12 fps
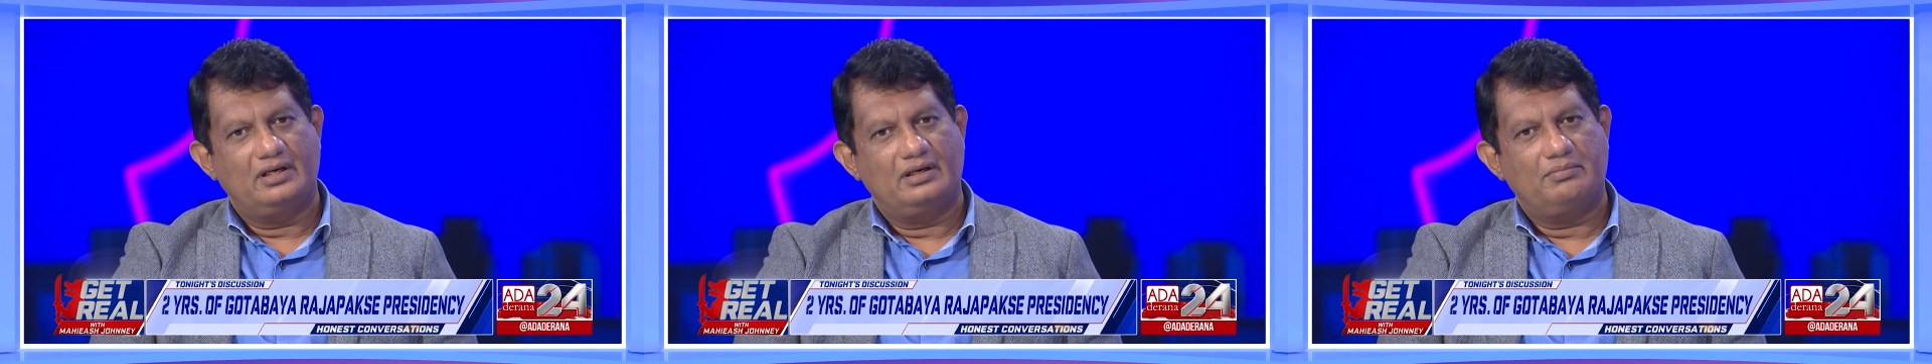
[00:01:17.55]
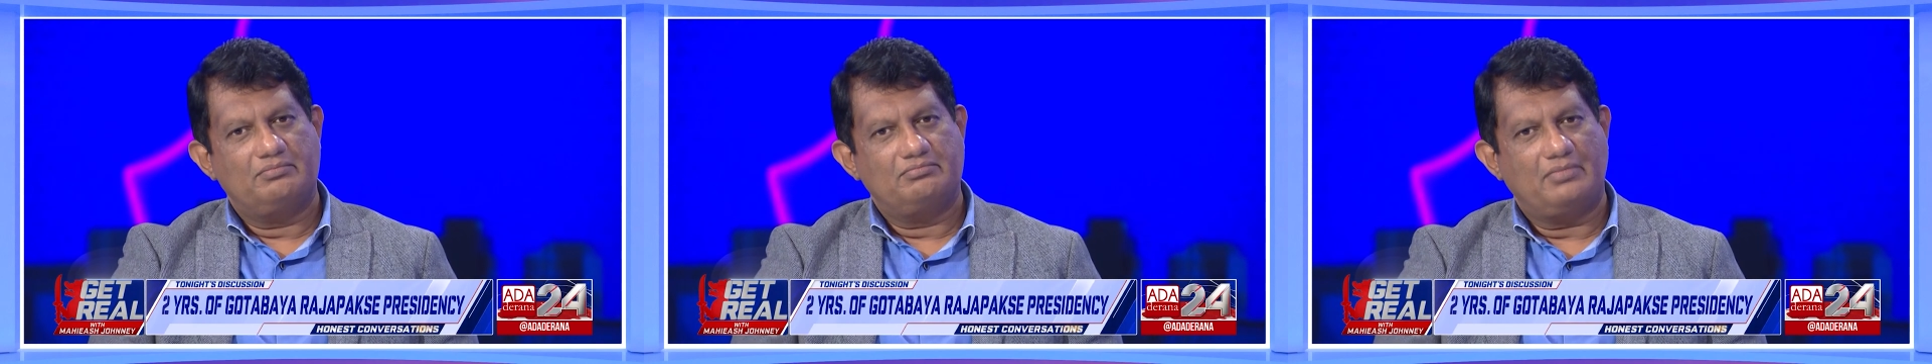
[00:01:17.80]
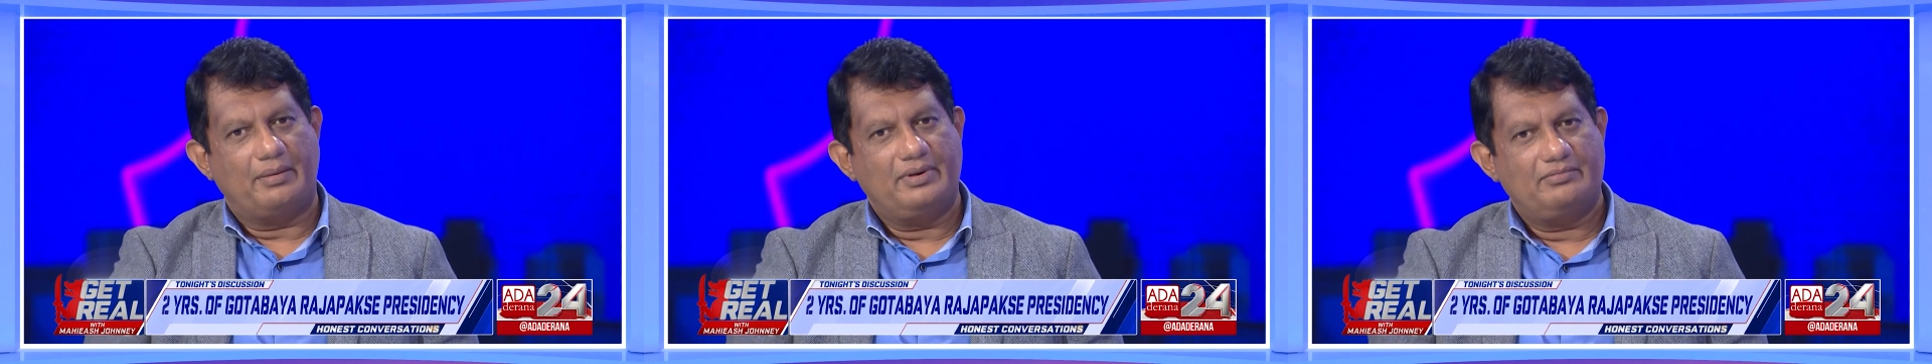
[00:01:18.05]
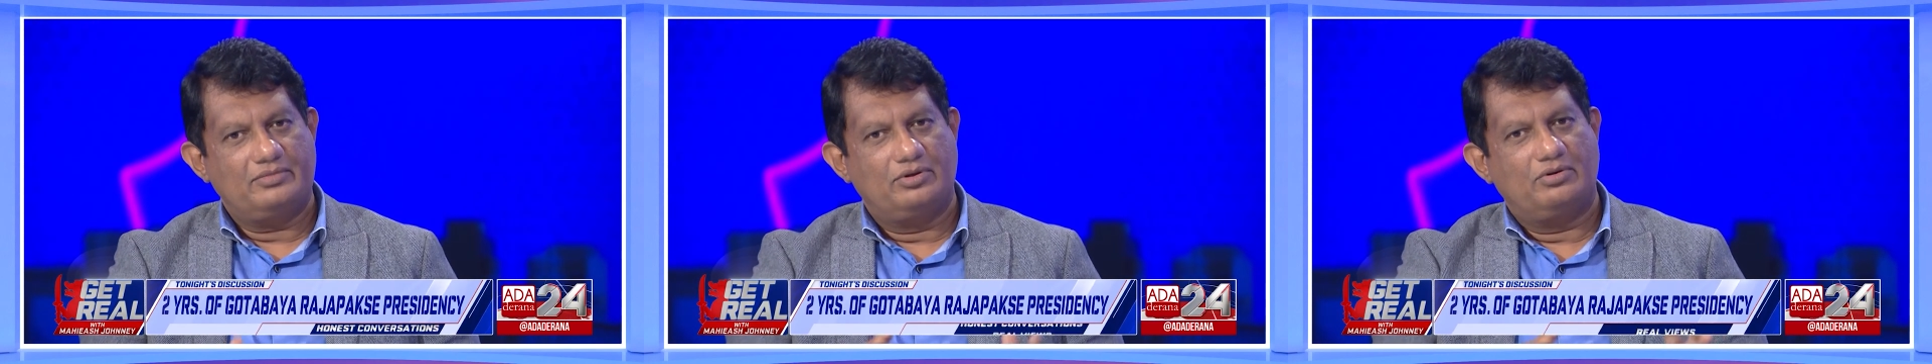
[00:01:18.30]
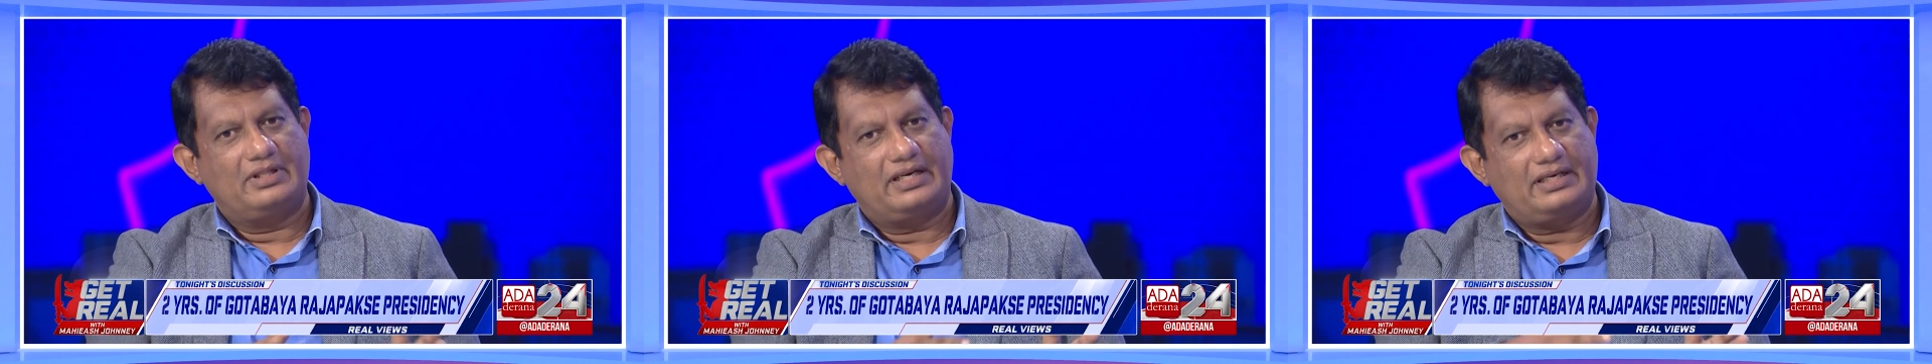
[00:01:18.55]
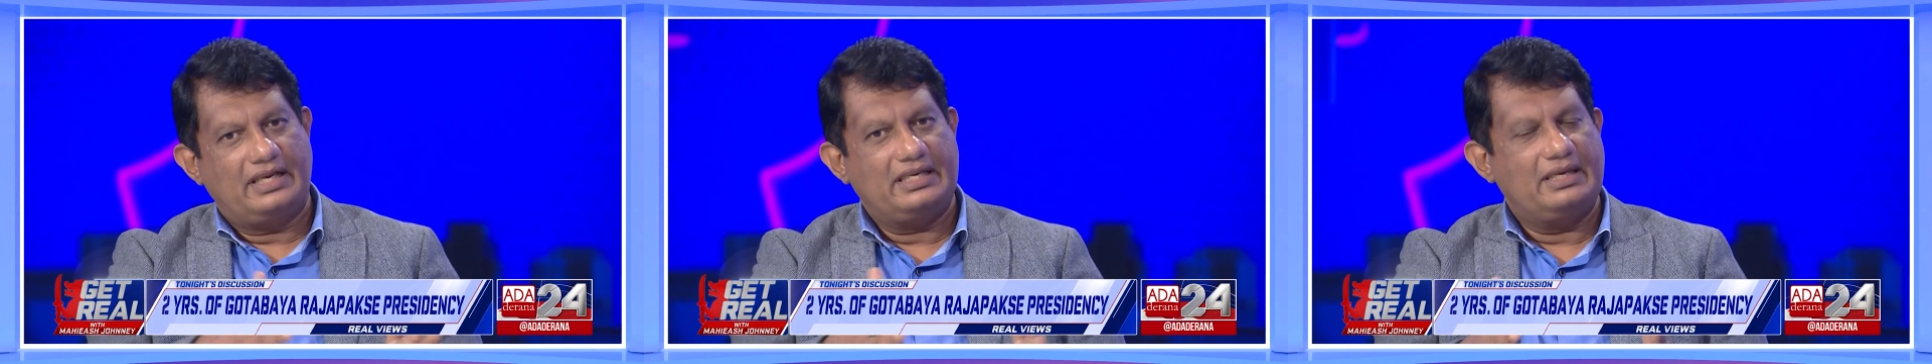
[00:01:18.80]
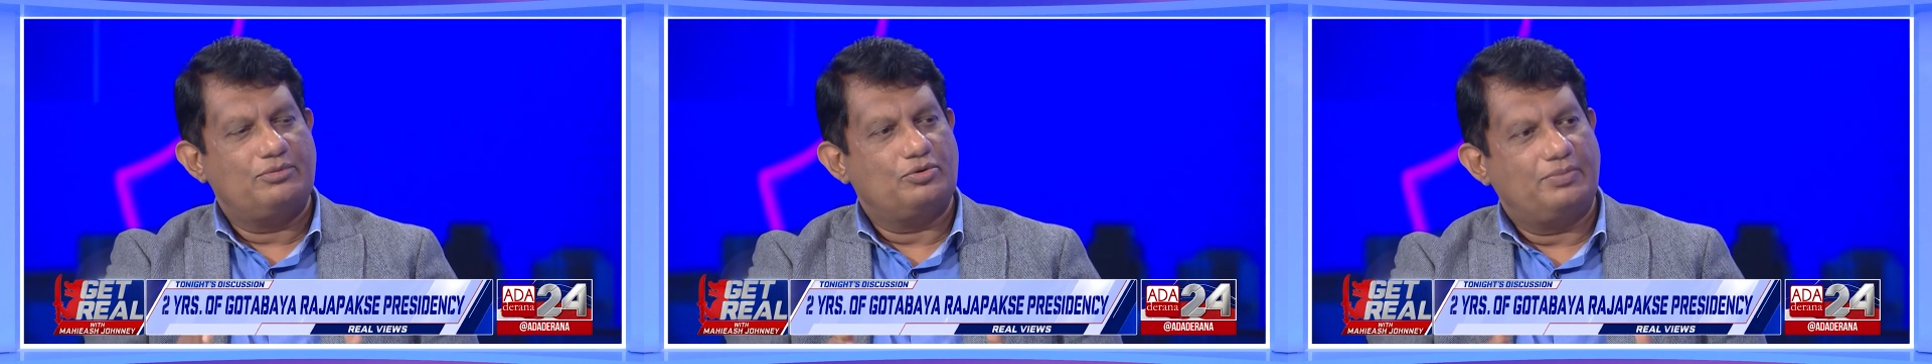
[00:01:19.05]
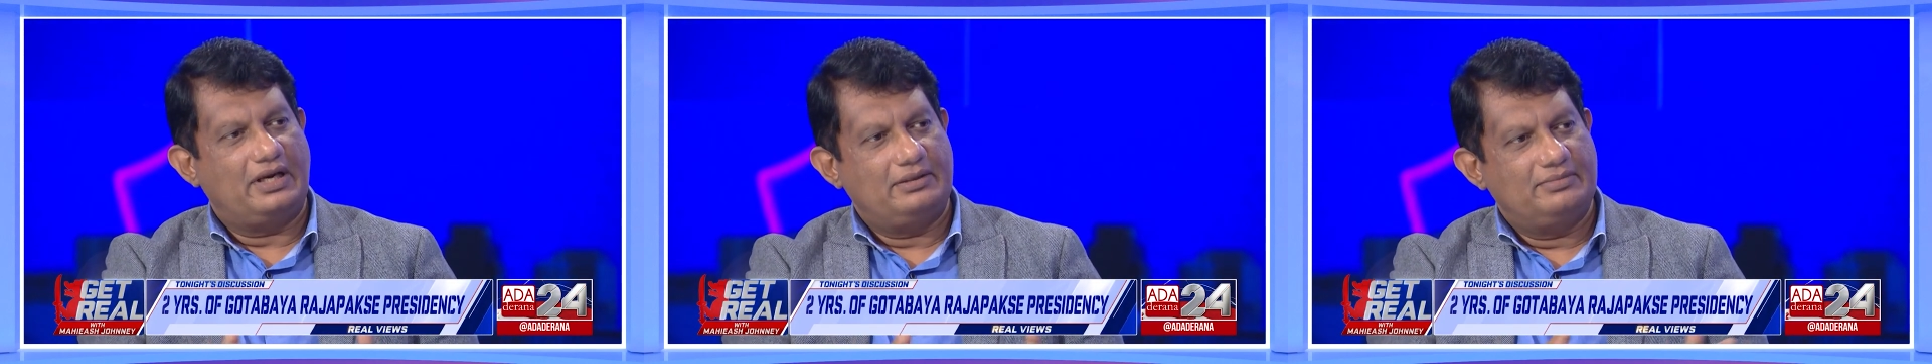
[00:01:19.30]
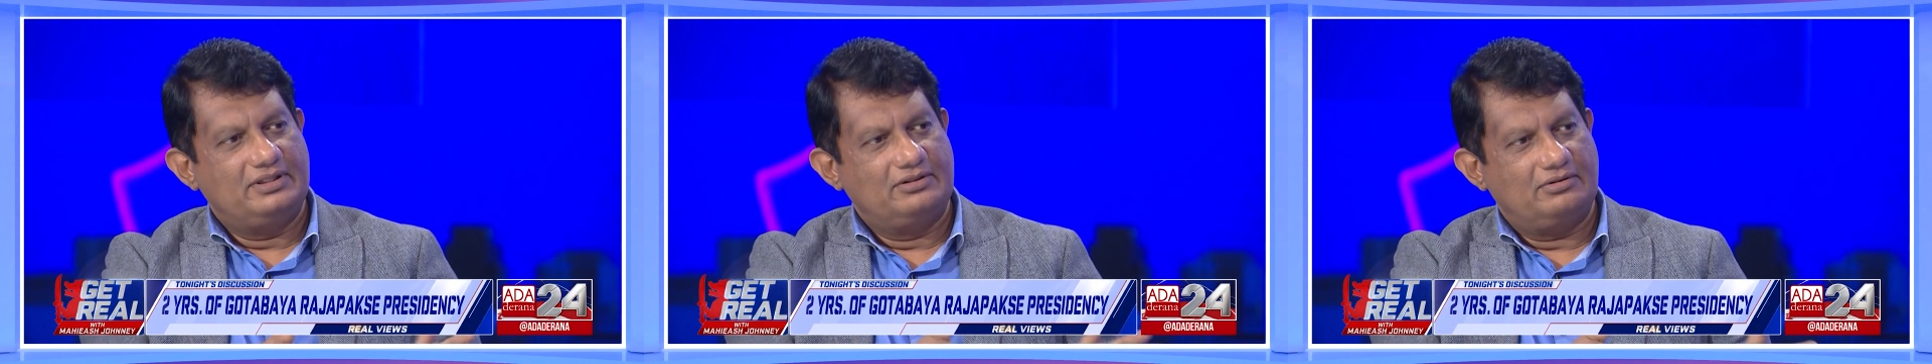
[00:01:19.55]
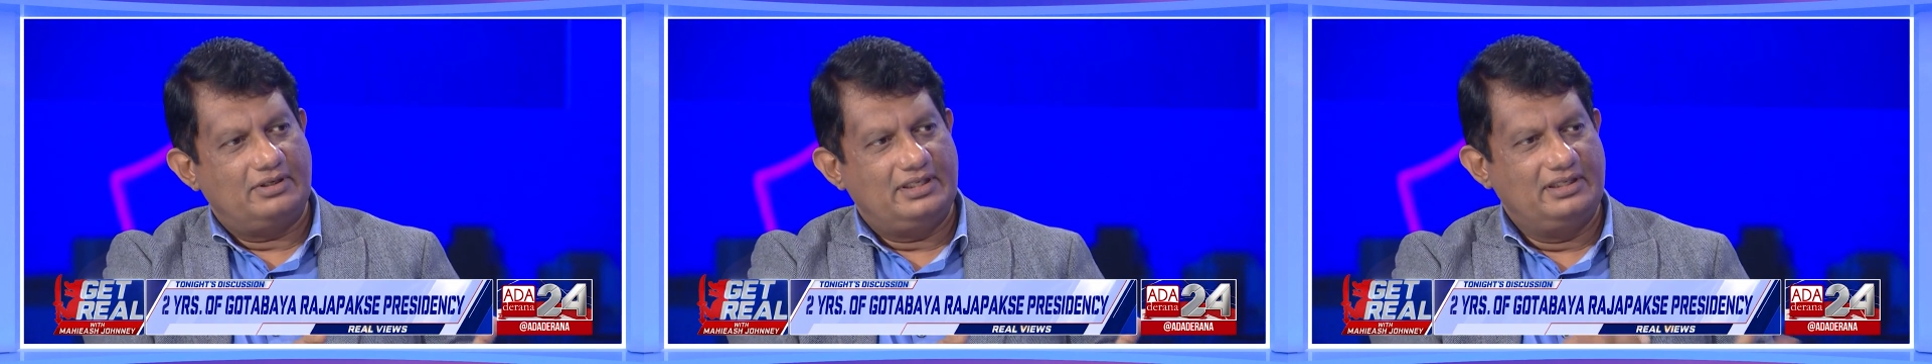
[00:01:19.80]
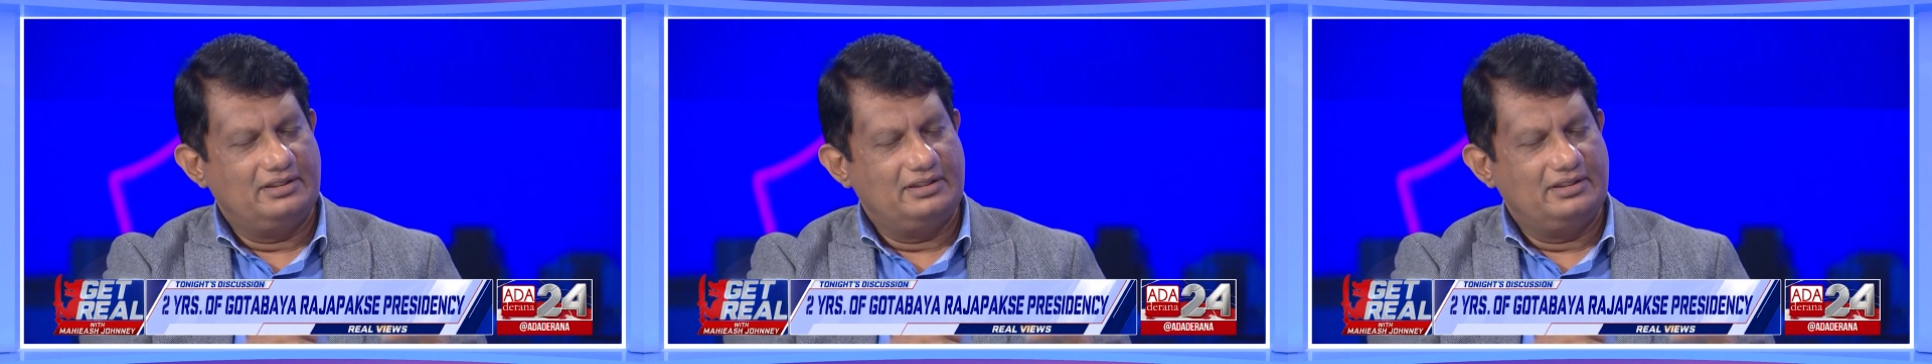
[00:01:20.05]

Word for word: Uh, I mean, you know that I came to parliament only